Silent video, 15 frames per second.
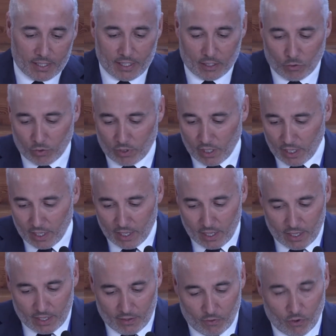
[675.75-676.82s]

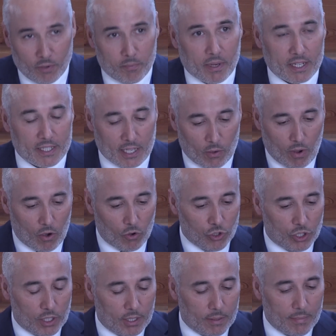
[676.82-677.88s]
Council, is
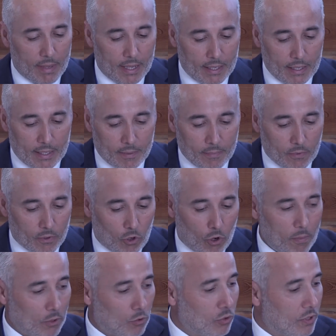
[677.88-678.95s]
there interest
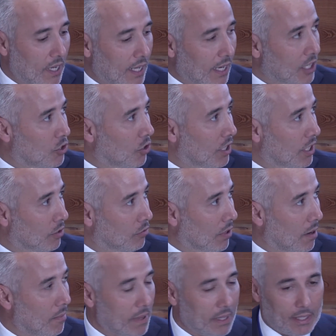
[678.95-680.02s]
uh, that
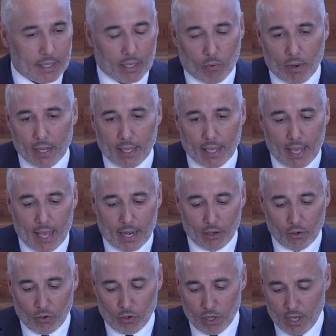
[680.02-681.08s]
you see in uh,
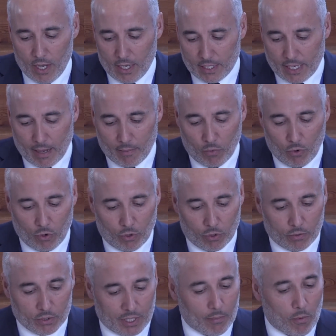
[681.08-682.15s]

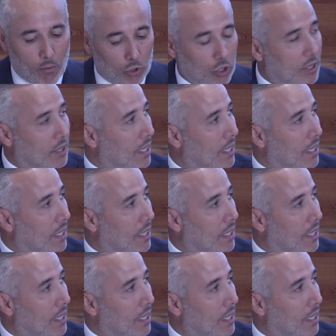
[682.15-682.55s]
maintaining